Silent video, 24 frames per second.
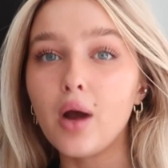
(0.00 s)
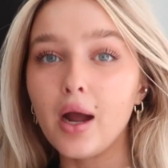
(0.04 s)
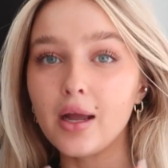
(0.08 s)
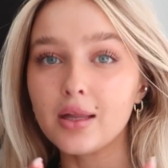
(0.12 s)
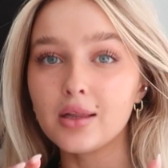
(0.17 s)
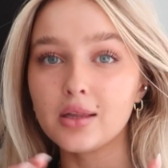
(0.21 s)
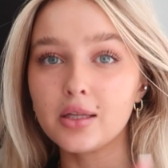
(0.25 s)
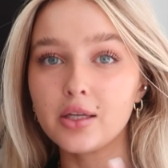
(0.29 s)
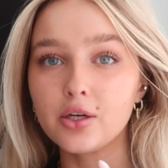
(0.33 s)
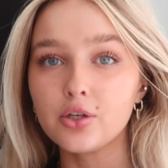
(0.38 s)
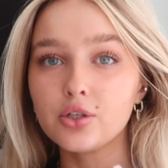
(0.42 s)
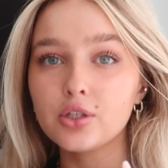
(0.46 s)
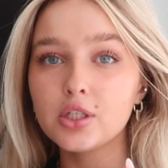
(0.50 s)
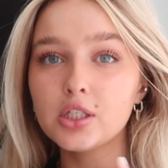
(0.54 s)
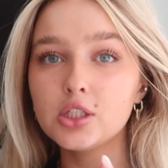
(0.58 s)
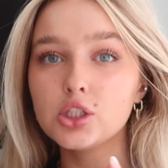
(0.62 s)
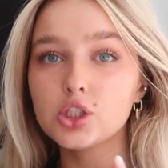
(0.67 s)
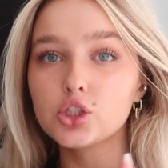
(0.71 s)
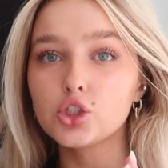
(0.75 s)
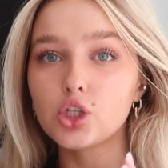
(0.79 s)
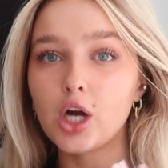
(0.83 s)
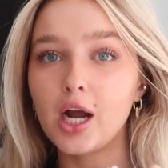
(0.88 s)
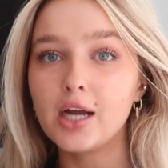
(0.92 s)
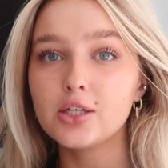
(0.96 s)
I literally
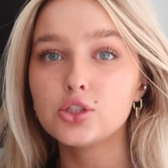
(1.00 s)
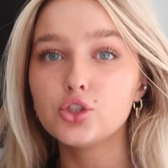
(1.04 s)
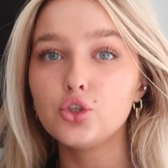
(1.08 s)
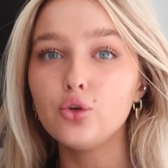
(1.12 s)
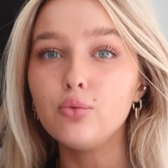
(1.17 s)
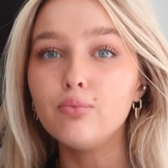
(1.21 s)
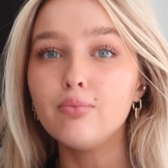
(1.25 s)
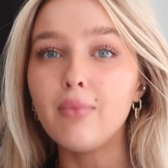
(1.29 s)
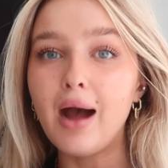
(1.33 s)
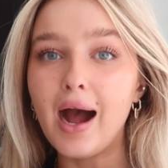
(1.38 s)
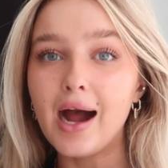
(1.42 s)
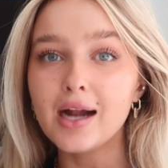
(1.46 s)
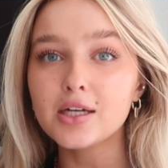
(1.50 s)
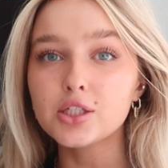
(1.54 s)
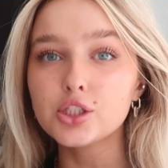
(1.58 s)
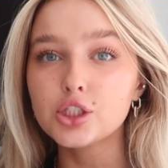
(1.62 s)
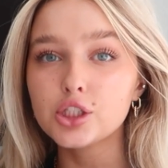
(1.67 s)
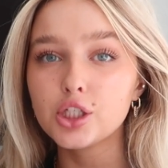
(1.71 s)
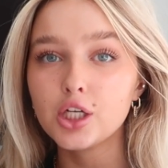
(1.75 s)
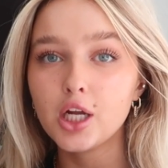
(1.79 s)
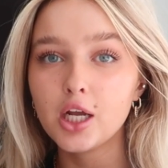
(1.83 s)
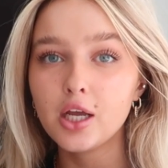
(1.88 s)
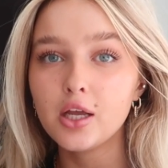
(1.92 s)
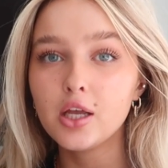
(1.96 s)
just tried to
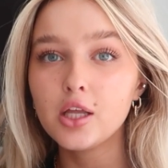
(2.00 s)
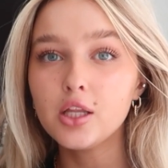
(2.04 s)
match